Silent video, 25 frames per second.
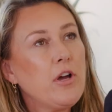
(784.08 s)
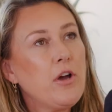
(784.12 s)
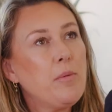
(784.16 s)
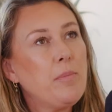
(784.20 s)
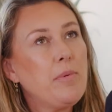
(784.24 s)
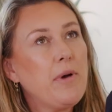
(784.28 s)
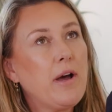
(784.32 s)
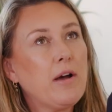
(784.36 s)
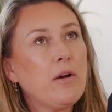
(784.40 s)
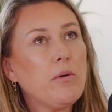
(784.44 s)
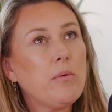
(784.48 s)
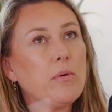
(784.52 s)
to
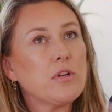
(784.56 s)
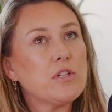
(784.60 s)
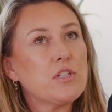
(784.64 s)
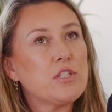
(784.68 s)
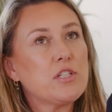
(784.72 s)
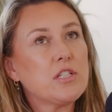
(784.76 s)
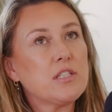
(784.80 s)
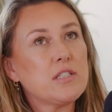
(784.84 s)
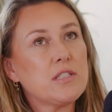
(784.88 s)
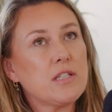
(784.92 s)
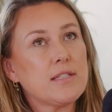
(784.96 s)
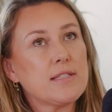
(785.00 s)
go
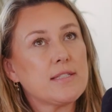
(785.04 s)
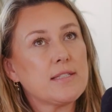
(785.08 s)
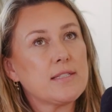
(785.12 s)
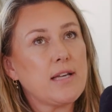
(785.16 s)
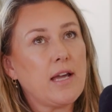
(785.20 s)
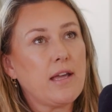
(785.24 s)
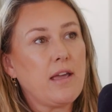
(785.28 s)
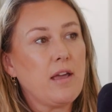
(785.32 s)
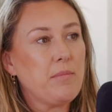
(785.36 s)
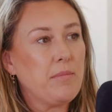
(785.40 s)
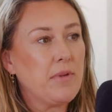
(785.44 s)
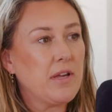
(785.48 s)
backwards just a
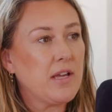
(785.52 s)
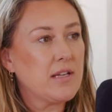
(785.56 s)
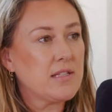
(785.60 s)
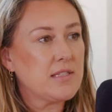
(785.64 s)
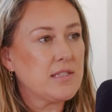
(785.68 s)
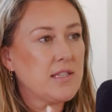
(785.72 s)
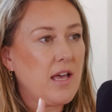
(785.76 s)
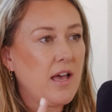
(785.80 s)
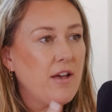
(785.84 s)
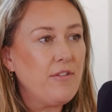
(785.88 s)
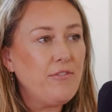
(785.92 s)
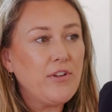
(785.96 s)
second,
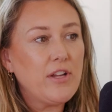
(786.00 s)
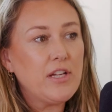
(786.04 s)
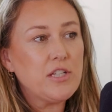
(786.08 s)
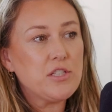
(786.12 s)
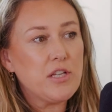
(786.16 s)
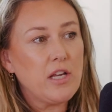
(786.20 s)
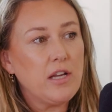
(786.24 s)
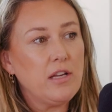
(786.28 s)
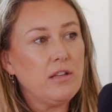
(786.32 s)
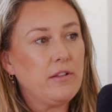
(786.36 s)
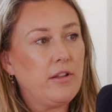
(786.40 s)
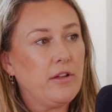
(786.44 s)
because the
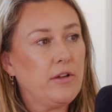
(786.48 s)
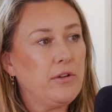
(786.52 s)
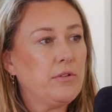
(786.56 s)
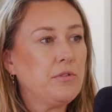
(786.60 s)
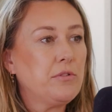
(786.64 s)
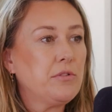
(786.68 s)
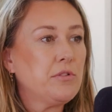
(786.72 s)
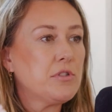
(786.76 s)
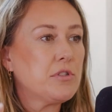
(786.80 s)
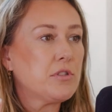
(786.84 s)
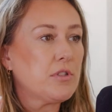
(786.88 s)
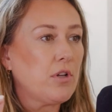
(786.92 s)
FHA
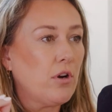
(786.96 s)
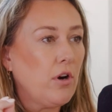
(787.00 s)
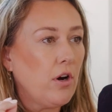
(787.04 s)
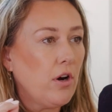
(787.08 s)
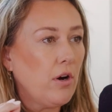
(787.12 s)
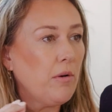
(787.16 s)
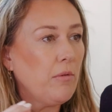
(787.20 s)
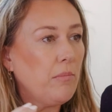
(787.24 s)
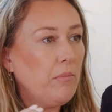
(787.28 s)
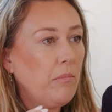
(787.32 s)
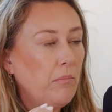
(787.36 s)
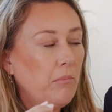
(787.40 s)
loans
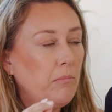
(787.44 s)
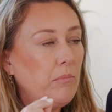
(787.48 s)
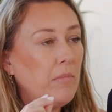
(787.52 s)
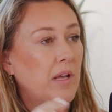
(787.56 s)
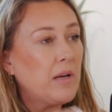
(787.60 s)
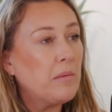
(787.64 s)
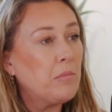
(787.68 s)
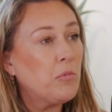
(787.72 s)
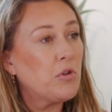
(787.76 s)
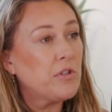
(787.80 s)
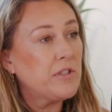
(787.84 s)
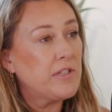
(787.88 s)
are
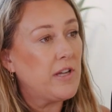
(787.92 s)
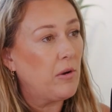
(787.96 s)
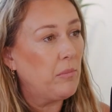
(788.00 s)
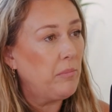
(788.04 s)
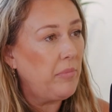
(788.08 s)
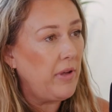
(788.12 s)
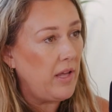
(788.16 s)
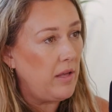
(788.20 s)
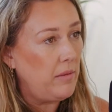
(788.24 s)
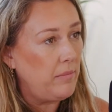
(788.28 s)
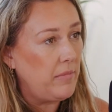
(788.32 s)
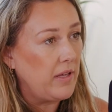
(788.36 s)
minimal down
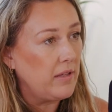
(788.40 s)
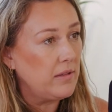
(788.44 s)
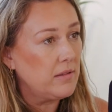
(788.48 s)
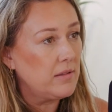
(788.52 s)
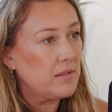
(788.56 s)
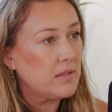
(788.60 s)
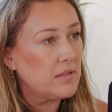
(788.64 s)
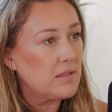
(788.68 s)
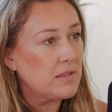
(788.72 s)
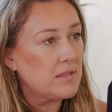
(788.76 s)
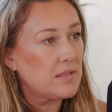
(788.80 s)
payments.